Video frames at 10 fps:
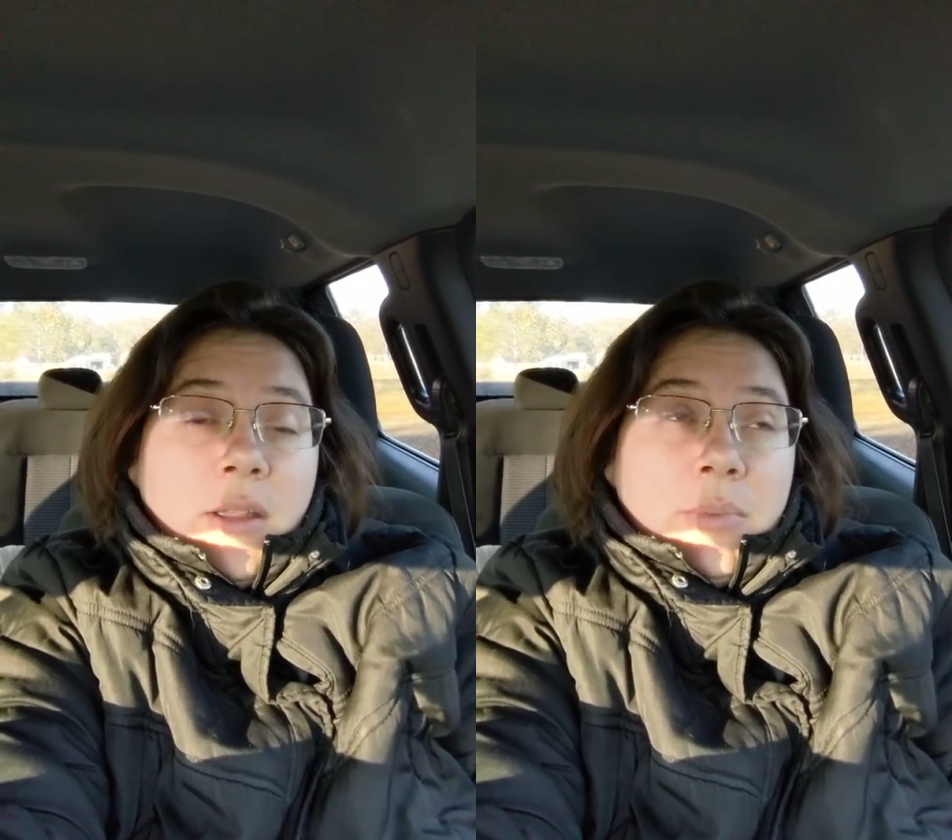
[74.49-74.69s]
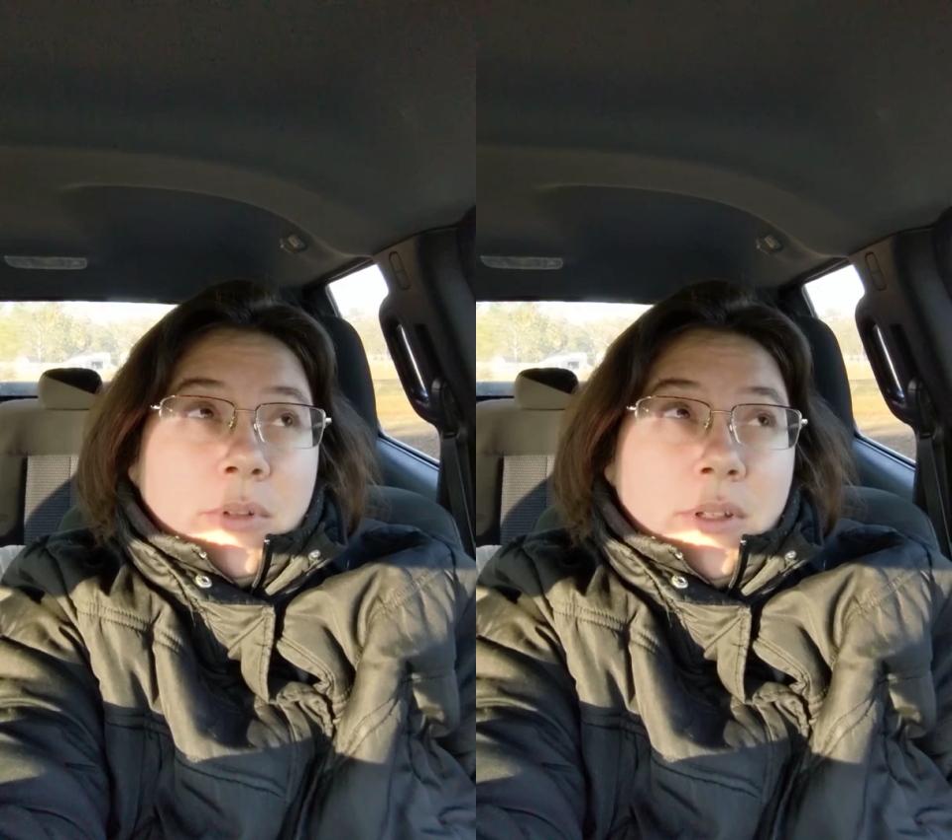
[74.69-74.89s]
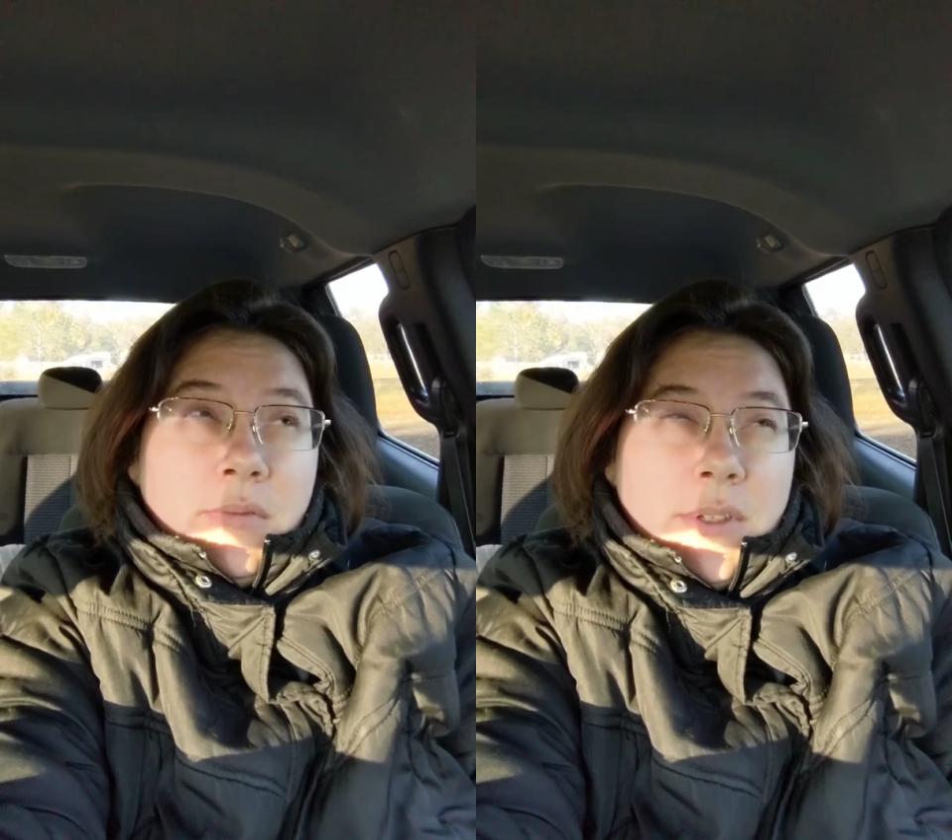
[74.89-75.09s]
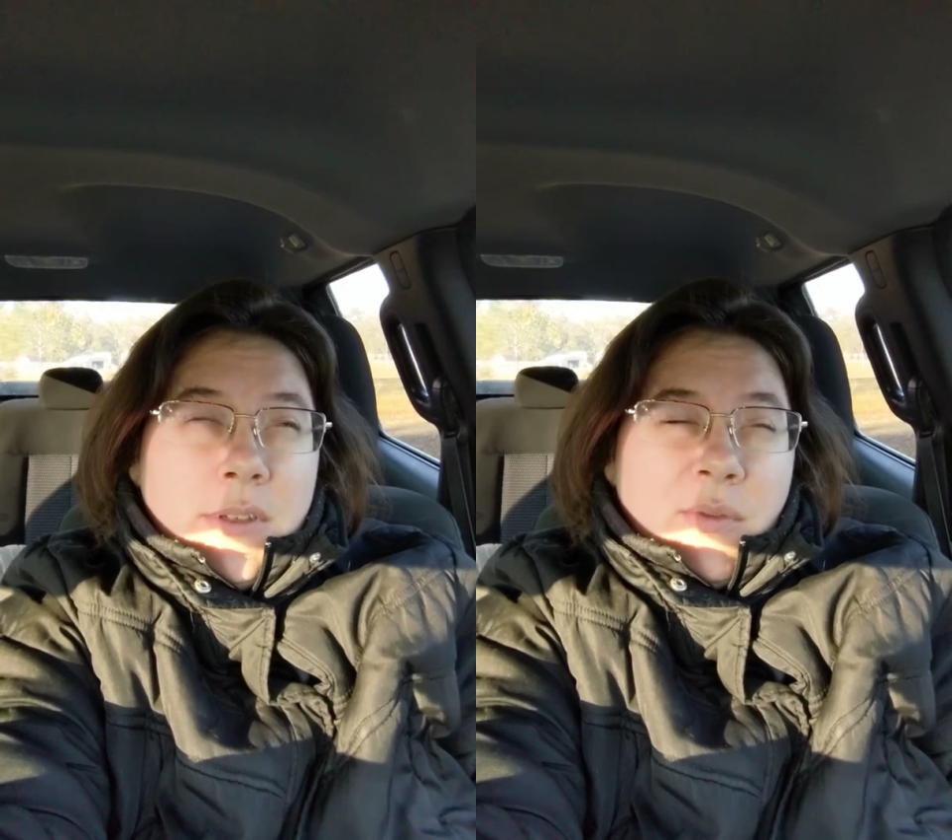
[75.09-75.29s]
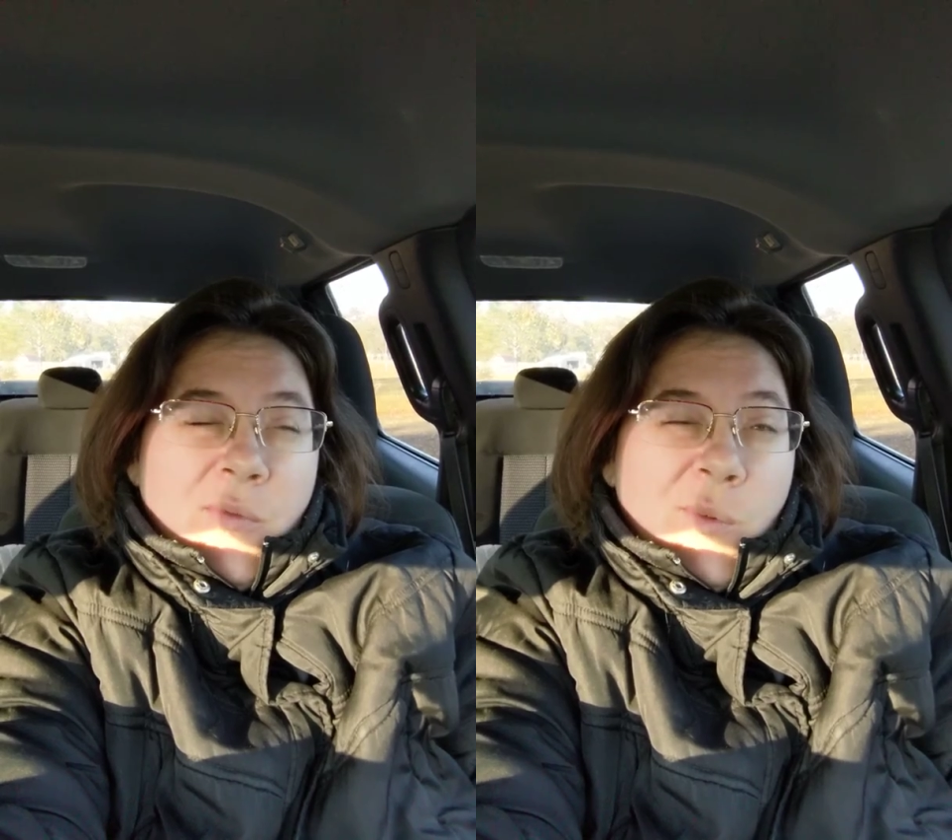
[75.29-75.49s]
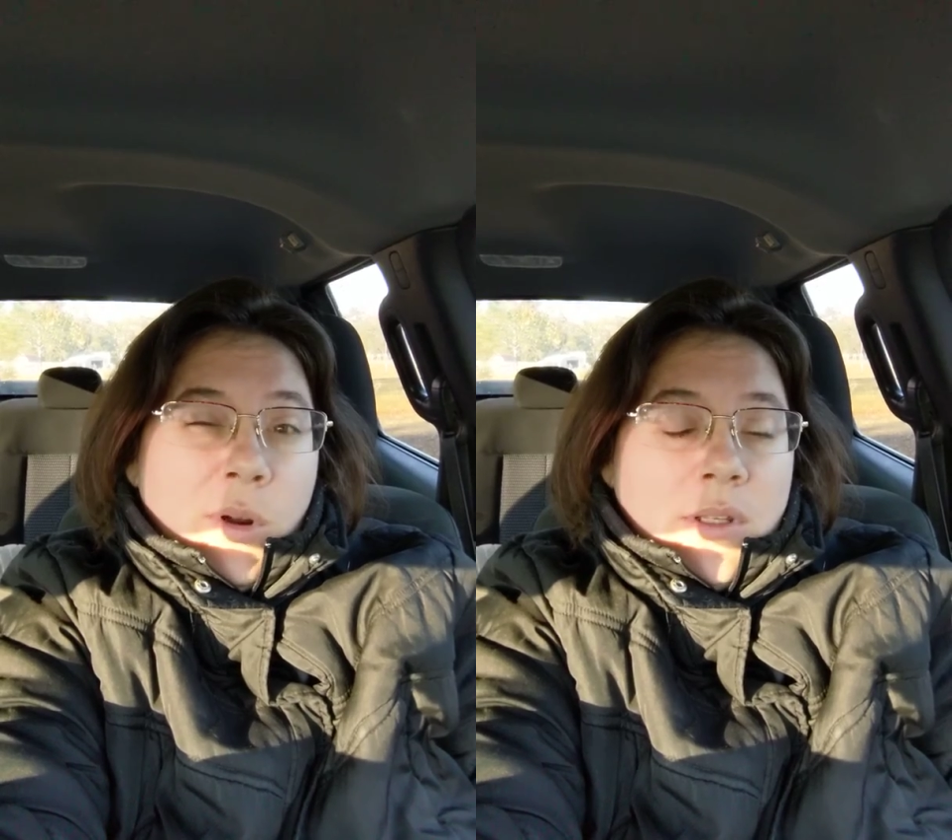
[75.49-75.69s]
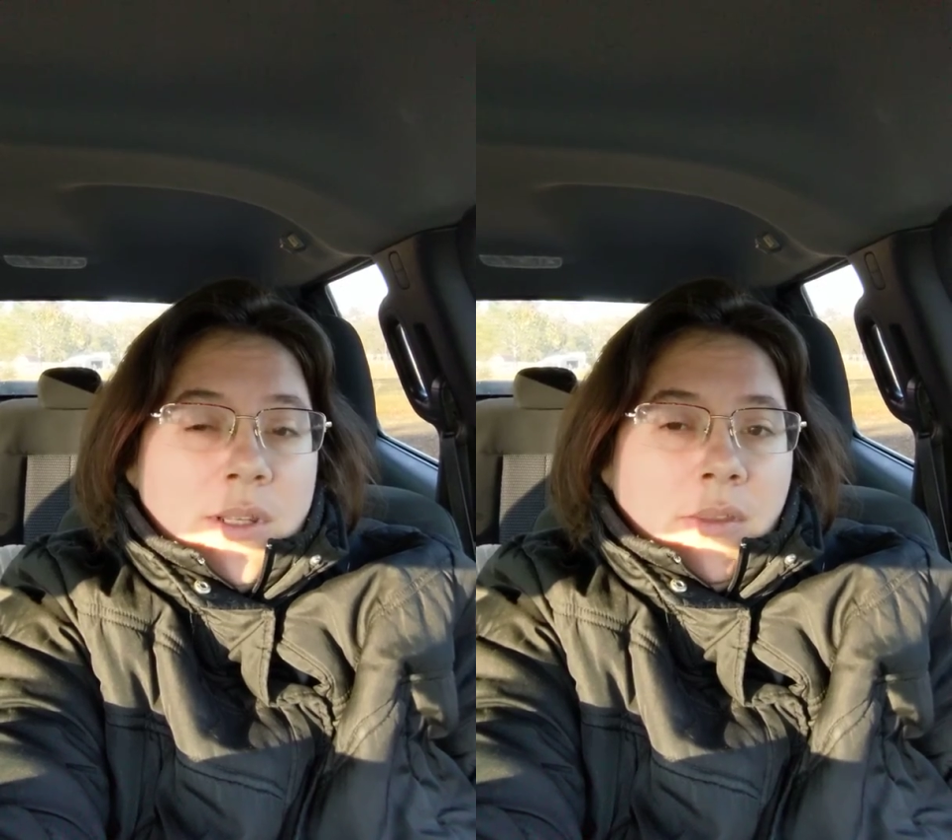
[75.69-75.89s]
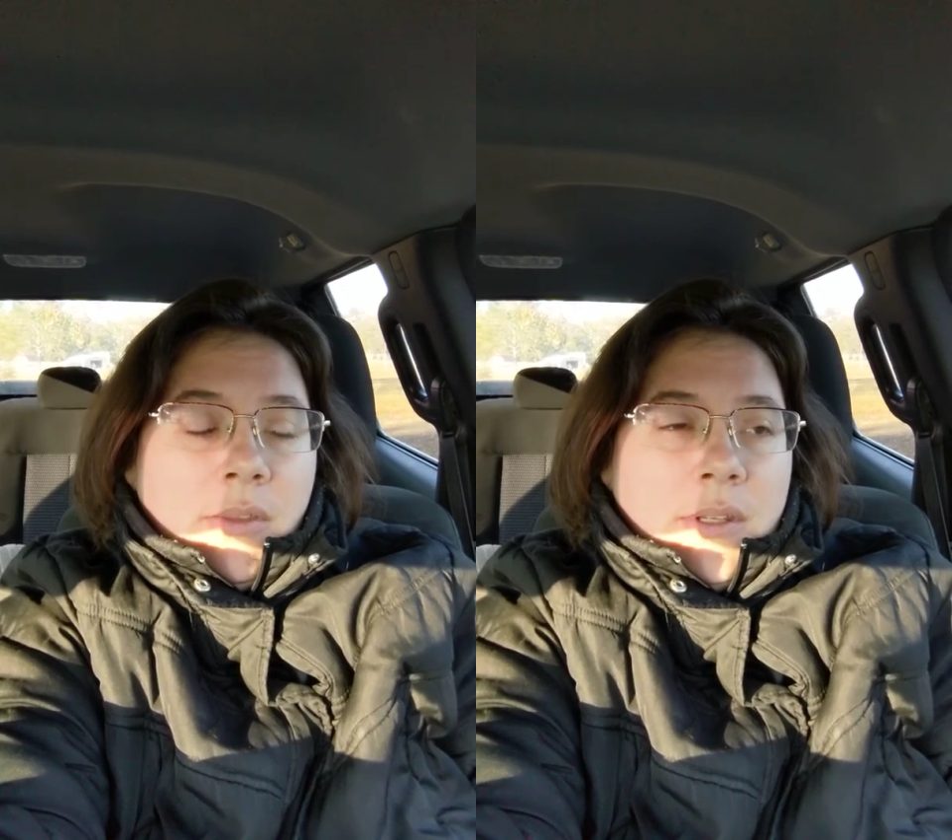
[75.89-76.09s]
I believe, is the
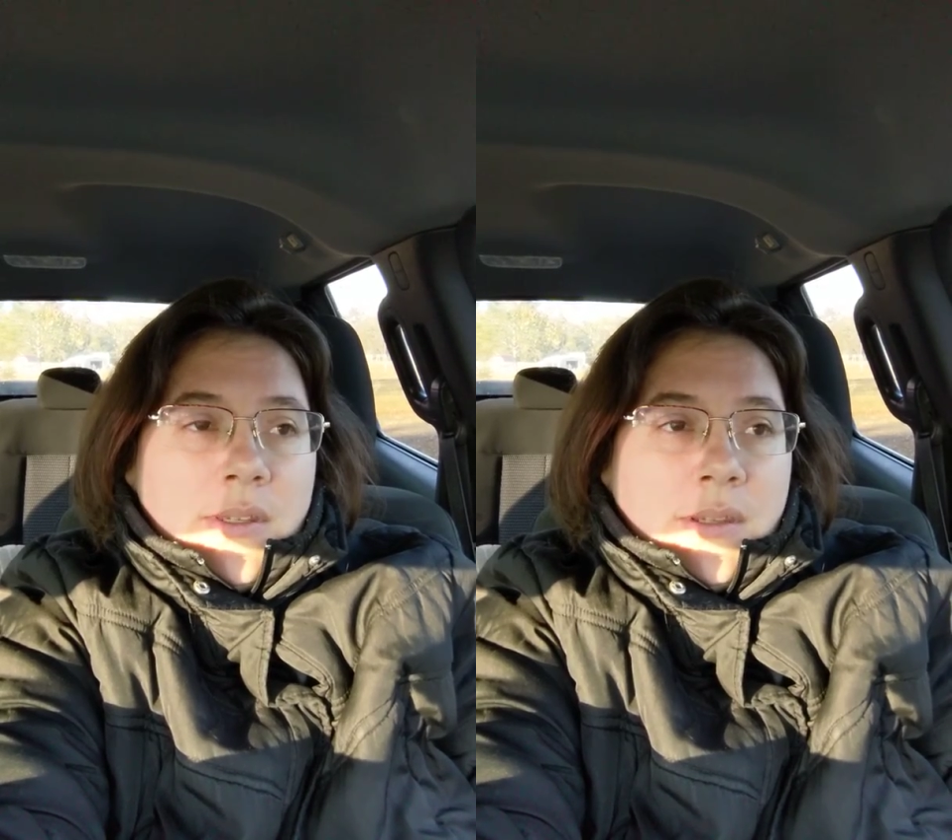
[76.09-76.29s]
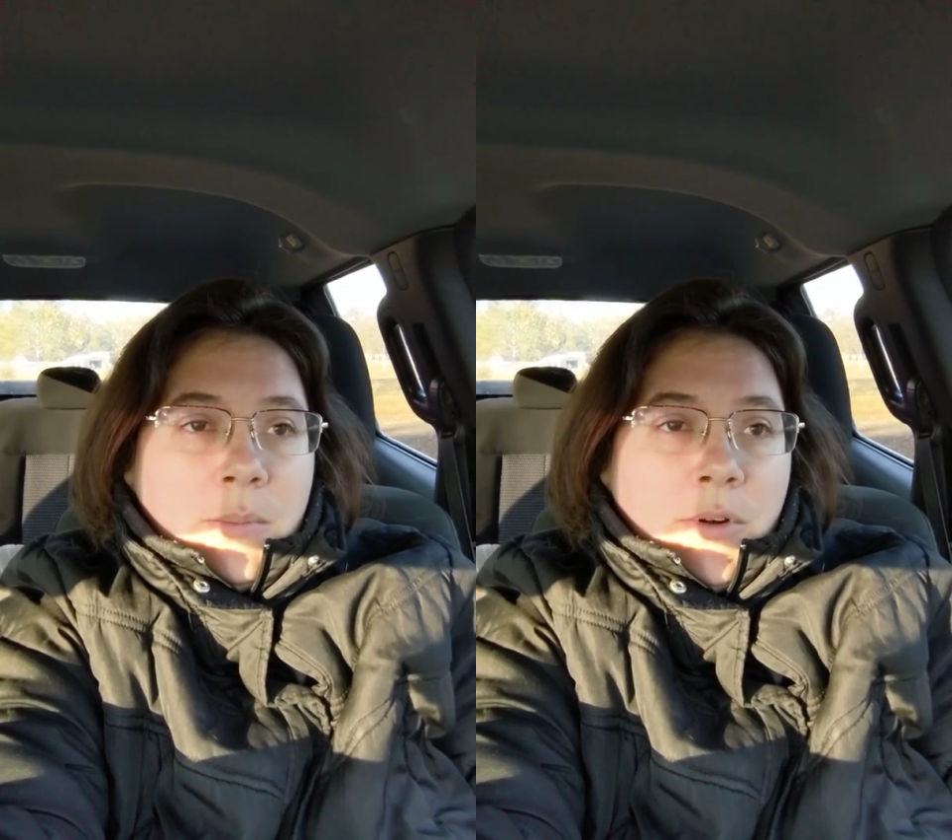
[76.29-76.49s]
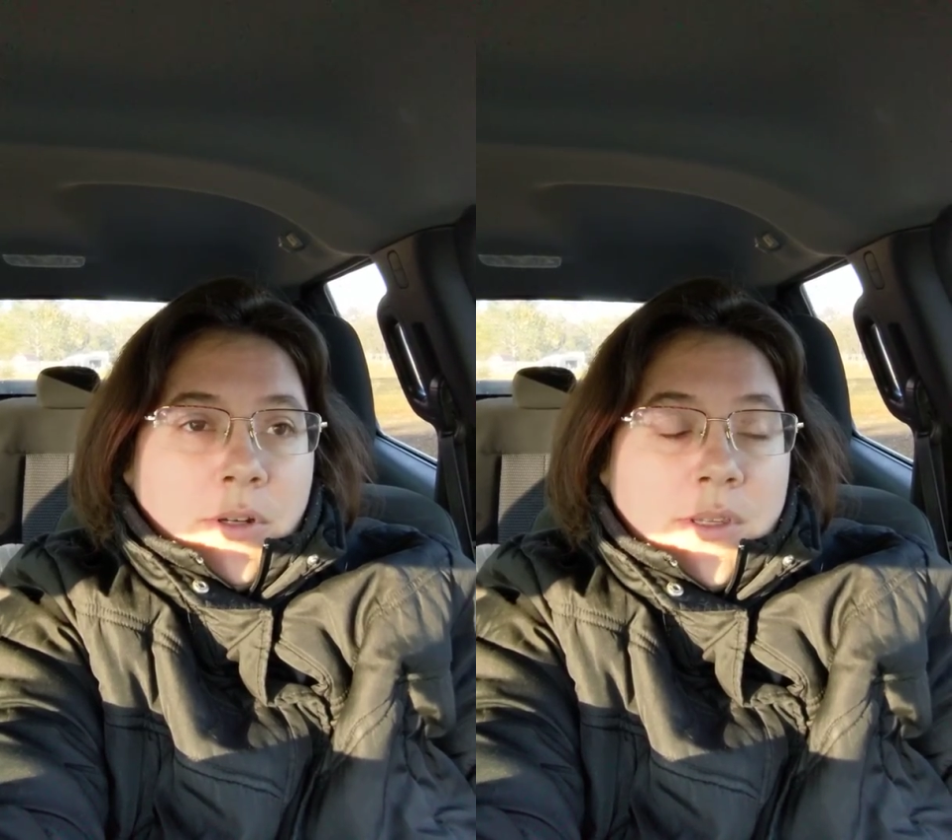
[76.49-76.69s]
14th of December.